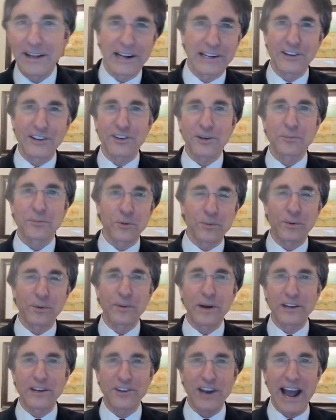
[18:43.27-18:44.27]
I guess I'm a
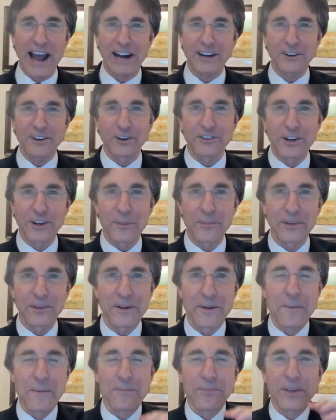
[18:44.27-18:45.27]
repressed actor or
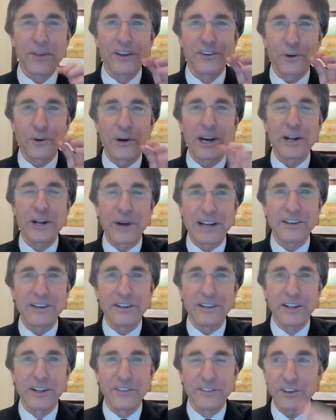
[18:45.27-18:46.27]
something. So
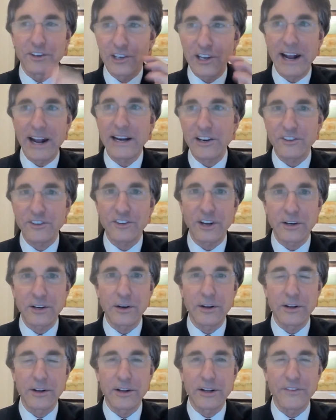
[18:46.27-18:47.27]
anyway, this lady
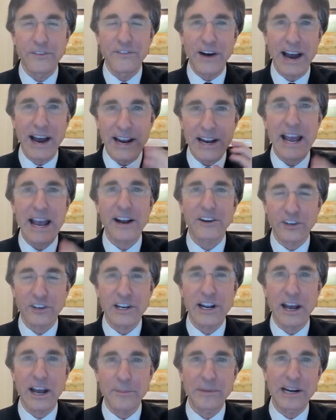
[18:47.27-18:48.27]
said, if I
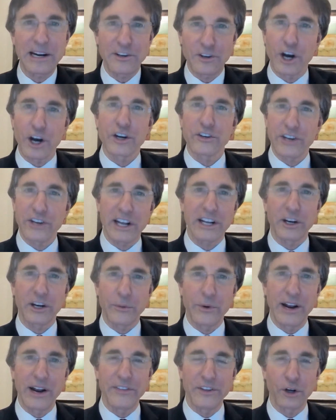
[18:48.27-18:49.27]
actually had my daughter taken
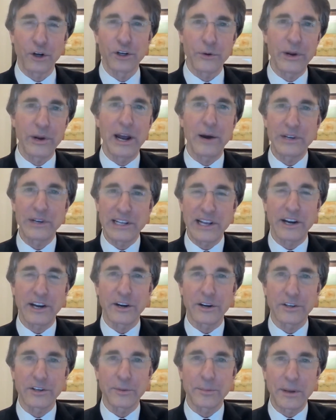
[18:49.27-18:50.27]
away, and the only way I would
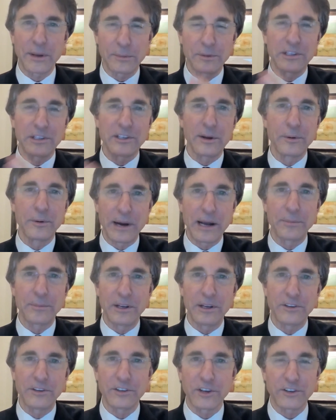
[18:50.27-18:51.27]
get her to be able to double
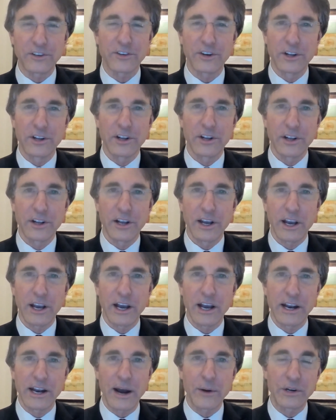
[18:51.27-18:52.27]
my business,
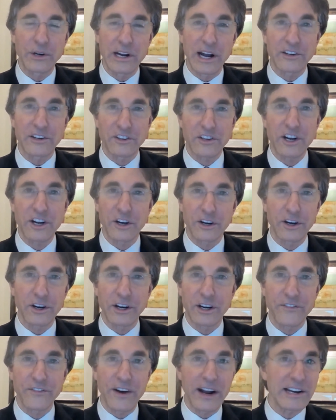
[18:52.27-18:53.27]
and I would not see
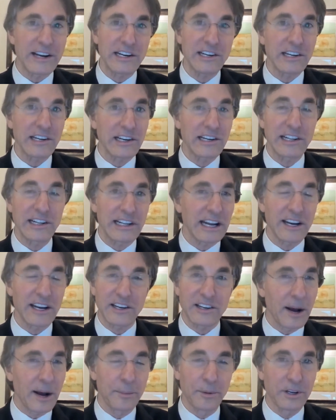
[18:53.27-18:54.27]
her. And if I didn't
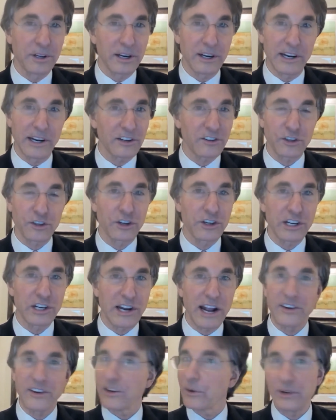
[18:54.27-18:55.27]
get it doubled in the next thirty
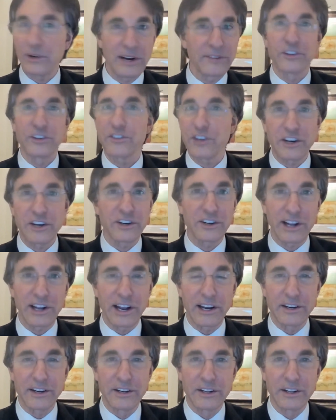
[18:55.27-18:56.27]
days, I would never see her
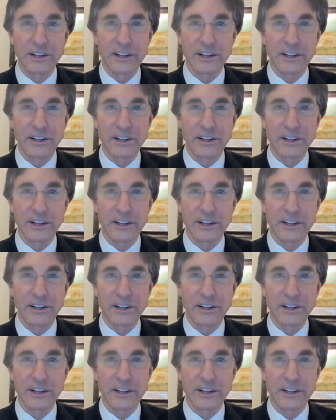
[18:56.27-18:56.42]
again.